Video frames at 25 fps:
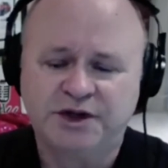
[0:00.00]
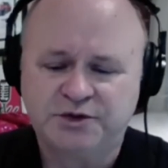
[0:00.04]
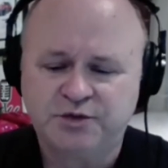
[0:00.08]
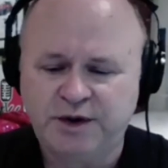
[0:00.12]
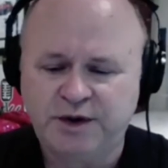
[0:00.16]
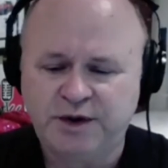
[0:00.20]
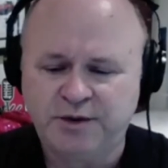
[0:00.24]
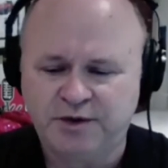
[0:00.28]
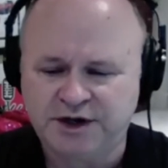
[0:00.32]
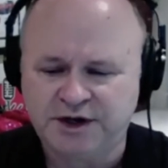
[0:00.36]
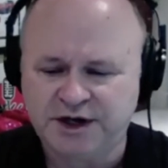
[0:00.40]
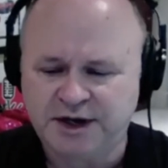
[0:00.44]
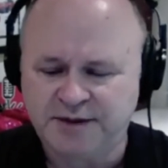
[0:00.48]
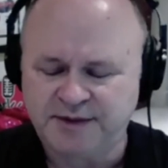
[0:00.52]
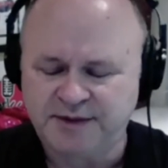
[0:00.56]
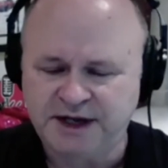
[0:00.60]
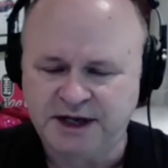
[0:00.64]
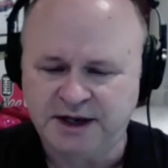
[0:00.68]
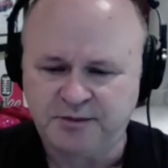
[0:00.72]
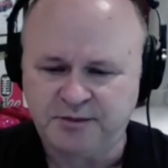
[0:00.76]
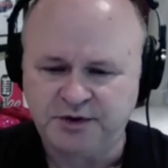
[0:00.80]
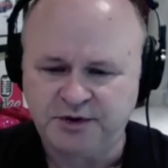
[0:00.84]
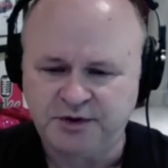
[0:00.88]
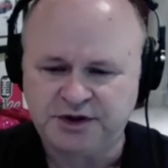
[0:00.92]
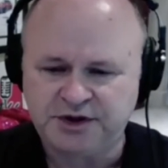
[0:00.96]
We were coming
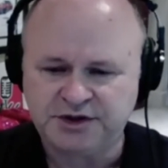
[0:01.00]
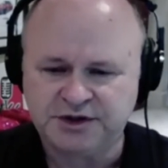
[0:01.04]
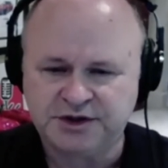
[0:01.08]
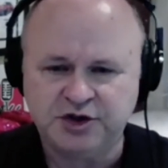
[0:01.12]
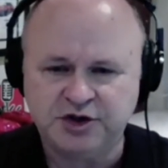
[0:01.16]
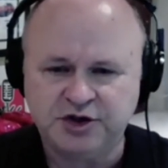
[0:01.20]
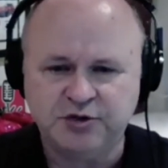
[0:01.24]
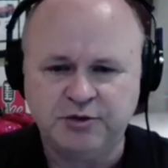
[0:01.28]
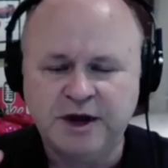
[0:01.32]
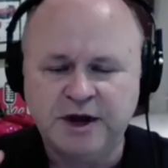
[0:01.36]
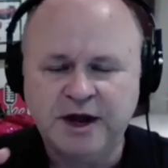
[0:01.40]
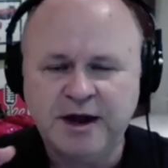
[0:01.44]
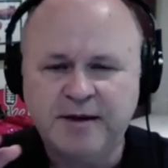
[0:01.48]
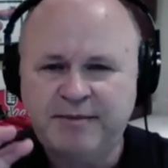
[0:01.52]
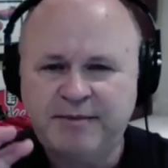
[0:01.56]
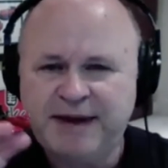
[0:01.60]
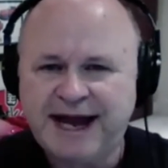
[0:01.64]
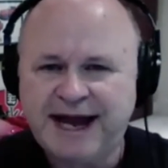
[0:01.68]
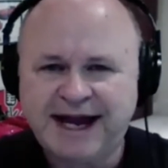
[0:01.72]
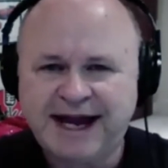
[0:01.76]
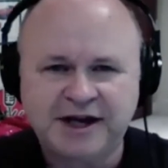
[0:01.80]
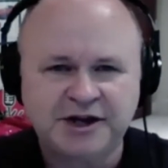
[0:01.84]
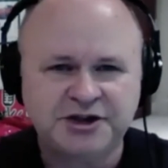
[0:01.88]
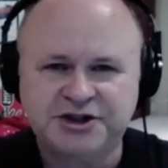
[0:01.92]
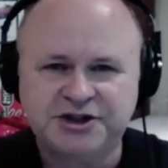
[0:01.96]
up with a new
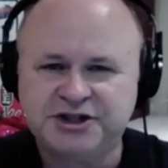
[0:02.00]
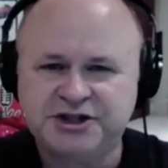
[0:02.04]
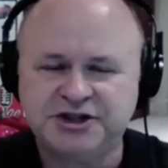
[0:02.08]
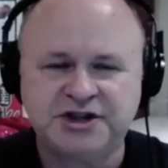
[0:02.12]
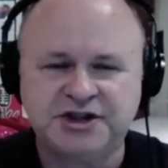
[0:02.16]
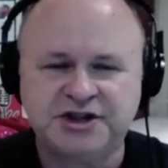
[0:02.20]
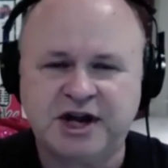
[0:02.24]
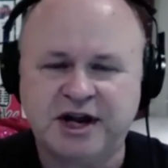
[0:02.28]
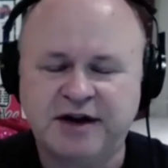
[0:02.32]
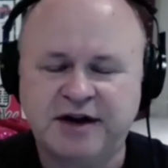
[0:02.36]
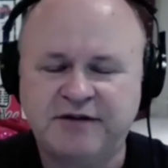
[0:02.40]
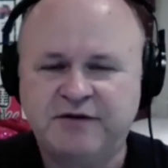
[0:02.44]
package design